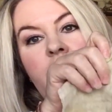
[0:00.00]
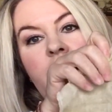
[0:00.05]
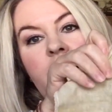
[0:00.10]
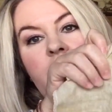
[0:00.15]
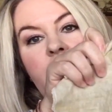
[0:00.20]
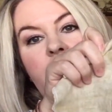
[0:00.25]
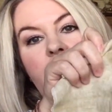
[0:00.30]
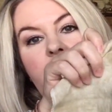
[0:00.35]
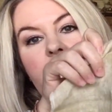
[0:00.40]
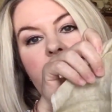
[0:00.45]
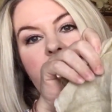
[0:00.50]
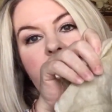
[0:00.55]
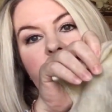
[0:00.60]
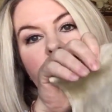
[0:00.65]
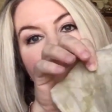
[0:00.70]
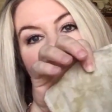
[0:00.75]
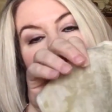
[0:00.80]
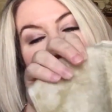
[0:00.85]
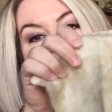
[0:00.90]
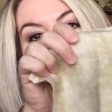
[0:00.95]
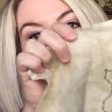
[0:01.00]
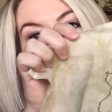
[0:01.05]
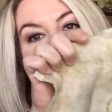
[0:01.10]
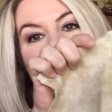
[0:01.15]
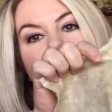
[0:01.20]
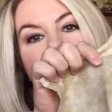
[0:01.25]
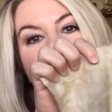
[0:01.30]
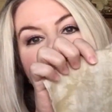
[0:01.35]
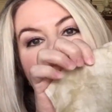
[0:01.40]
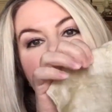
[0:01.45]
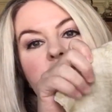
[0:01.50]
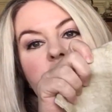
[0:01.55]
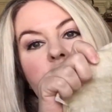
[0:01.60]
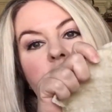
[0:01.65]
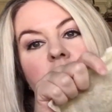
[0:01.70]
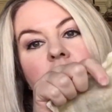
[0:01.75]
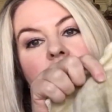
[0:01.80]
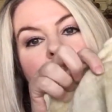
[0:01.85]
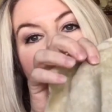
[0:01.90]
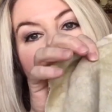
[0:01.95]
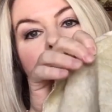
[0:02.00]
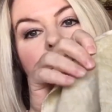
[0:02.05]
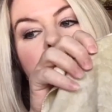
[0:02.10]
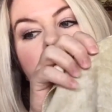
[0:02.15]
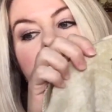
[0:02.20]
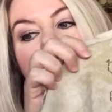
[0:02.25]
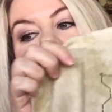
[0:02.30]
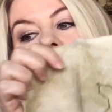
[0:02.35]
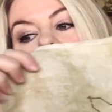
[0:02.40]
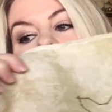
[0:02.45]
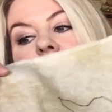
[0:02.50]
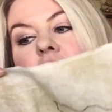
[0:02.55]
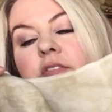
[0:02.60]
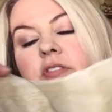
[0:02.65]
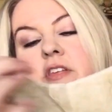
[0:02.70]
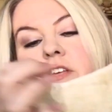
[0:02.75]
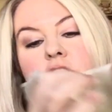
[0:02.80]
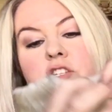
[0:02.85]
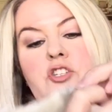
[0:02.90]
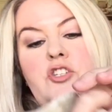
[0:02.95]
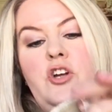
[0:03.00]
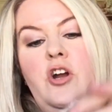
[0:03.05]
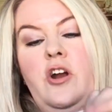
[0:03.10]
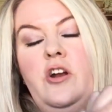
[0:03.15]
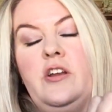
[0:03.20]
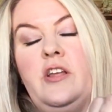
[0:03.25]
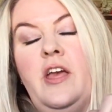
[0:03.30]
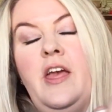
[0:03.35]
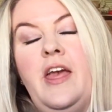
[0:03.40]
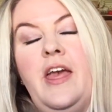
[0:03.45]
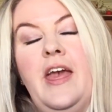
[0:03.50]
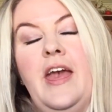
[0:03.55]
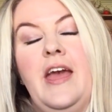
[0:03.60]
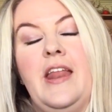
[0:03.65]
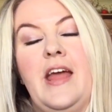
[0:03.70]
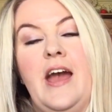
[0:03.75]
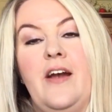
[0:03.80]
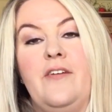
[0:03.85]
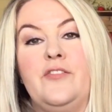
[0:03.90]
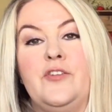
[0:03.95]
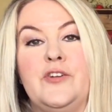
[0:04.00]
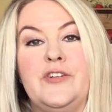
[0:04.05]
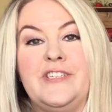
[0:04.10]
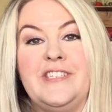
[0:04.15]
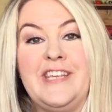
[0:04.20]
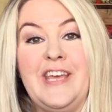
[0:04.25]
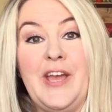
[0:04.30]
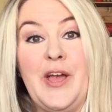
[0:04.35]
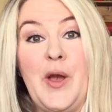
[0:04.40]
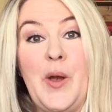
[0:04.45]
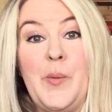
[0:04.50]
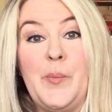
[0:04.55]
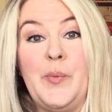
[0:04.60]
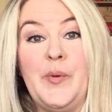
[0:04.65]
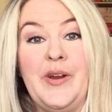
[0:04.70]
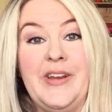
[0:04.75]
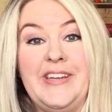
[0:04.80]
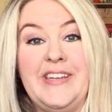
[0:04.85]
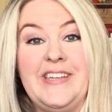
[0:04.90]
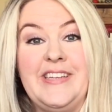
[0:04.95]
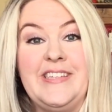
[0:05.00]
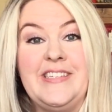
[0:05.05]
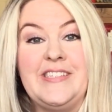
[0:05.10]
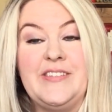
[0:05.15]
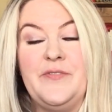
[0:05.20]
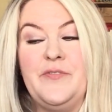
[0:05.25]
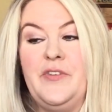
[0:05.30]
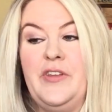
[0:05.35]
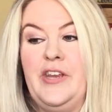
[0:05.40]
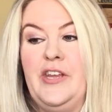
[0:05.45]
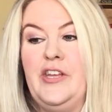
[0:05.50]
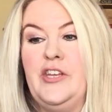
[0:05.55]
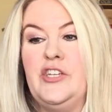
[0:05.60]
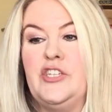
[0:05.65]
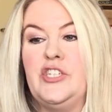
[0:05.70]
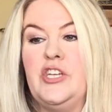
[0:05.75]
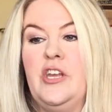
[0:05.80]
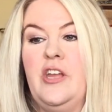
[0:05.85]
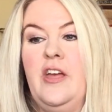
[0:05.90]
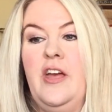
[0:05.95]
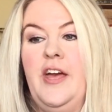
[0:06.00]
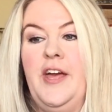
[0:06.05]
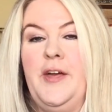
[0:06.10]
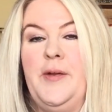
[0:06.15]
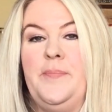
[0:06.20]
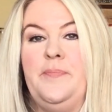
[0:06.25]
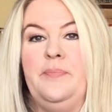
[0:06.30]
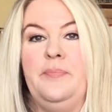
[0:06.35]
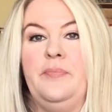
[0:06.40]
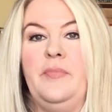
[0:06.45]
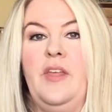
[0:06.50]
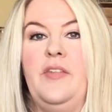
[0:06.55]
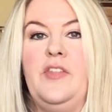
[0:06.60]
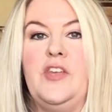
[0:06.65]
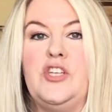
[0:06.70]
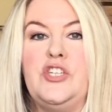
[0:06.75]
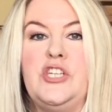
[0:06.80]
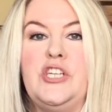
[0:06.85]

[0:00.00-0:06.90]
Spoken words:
And so I want to get back to this one. I love this chart. And after seeing Brenda's finish that she